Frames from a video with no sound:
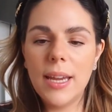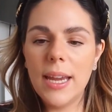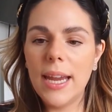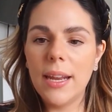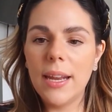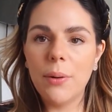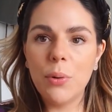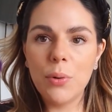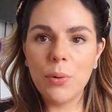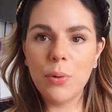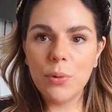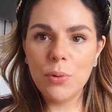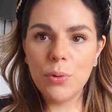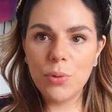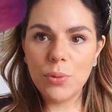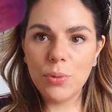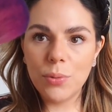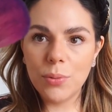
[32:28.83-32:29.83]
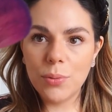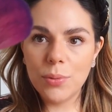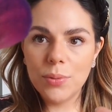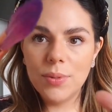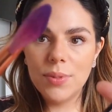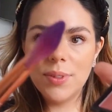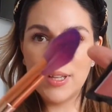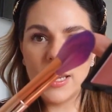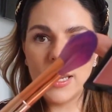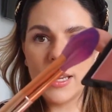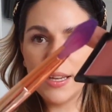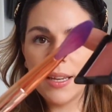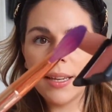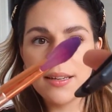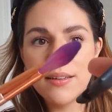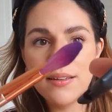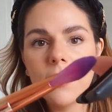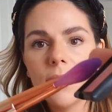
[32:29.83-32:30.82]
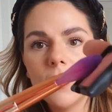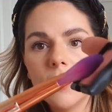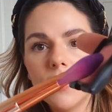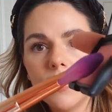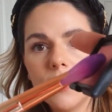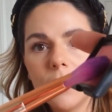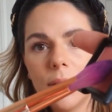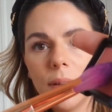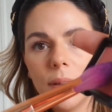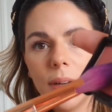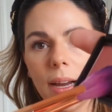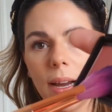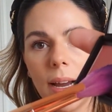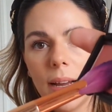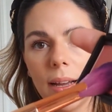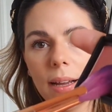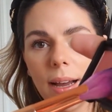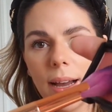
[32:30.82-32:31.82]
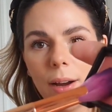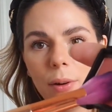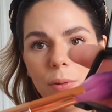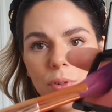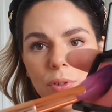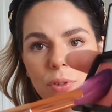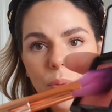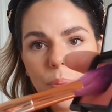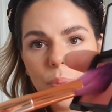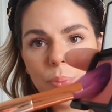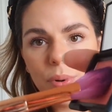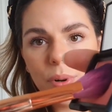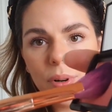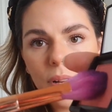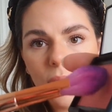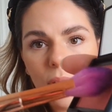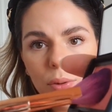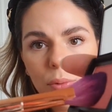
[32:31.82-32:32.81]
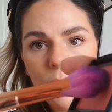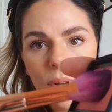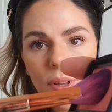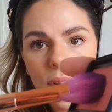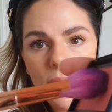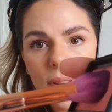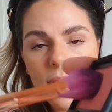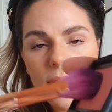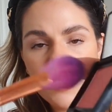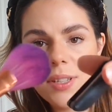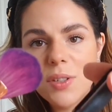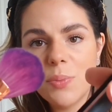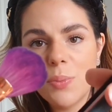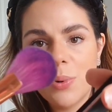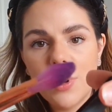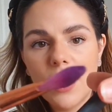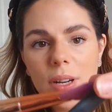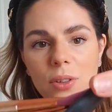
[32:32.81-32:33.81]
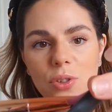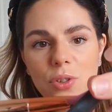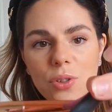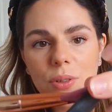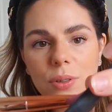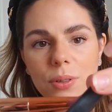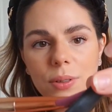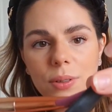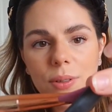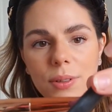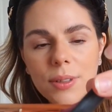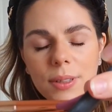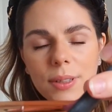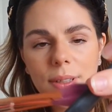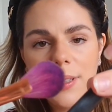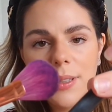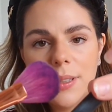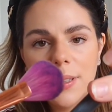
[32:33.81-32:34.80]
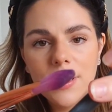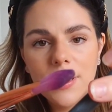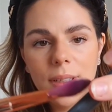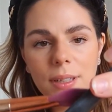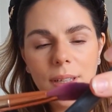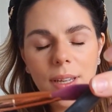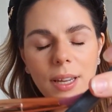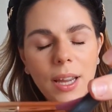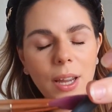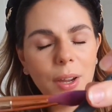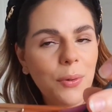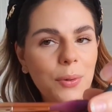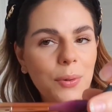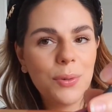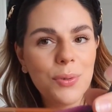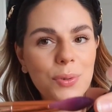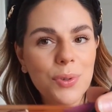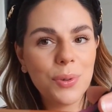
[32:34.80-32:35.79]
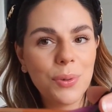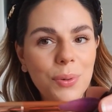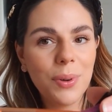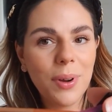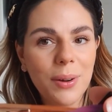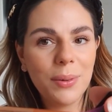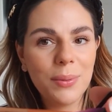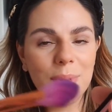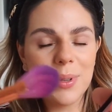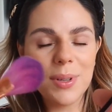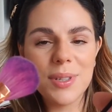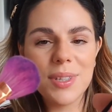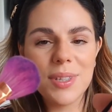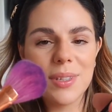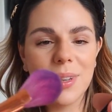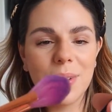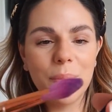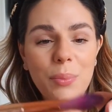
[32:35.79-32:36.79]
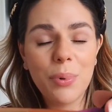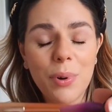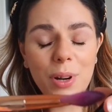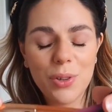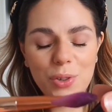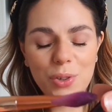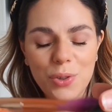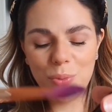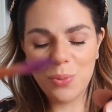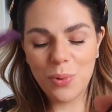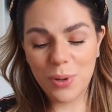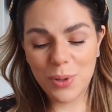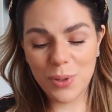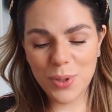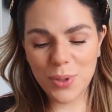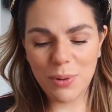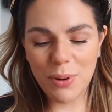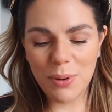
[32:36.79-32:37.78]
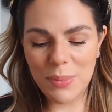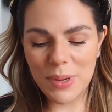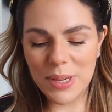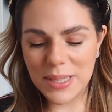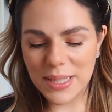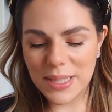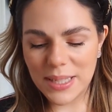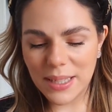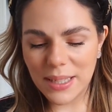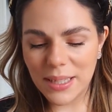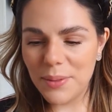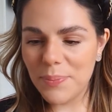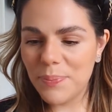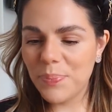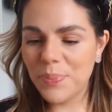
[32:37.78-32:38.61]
and I'm going to take out the product with this brush. I'm going to show you how this brush works so amazingly,